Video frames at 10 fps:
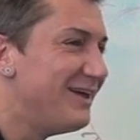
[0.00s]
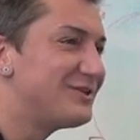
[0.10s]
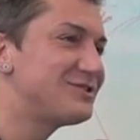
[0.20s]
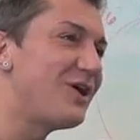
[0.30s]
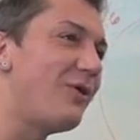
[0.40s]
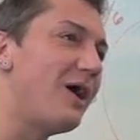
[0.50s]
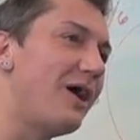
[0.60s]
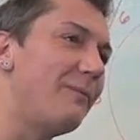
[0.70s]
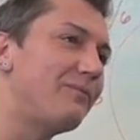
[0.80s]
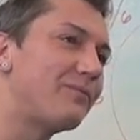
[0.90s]

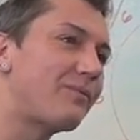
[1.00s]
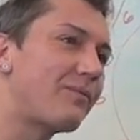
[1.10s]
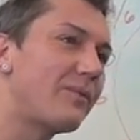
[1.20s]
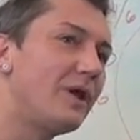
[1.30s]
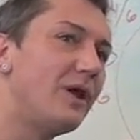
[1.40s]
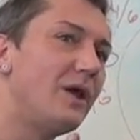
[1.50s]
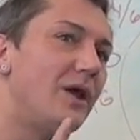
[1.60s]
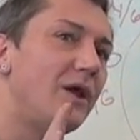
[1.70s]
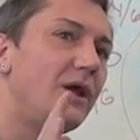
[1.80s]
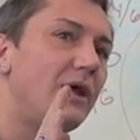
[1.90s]
So,
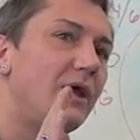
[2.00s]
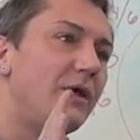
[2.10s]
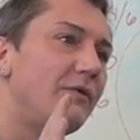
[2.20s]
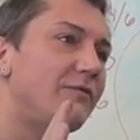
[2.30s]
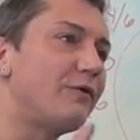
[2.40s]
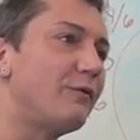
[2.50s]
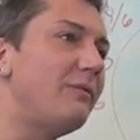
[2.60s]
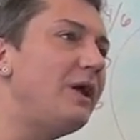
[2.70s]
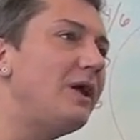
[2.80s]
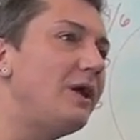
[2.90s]
for
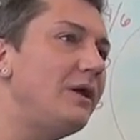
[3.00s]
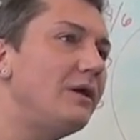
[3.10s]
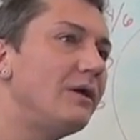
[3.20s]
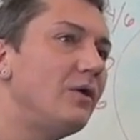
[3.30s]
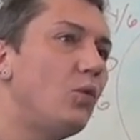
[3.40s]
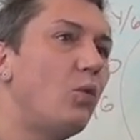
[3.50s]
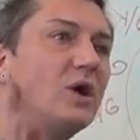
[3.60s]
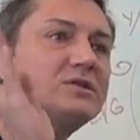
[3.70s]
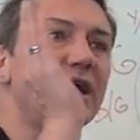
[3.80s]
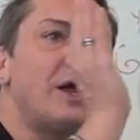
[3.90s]
me,
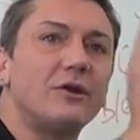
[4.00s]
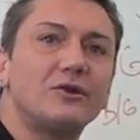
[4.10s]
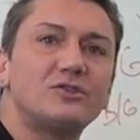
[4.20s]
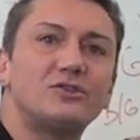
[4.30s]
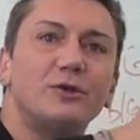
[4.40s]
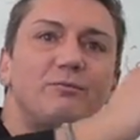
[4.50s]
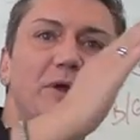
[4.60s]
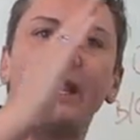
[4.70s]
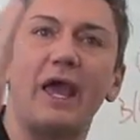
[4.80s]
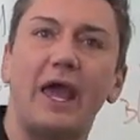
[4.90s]
once I understood
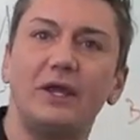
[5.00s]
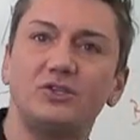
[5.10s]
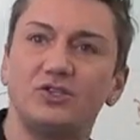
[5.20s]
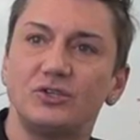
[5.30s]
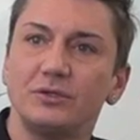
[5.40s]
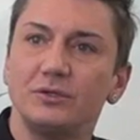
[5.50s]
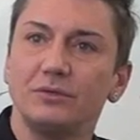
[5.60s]
pH,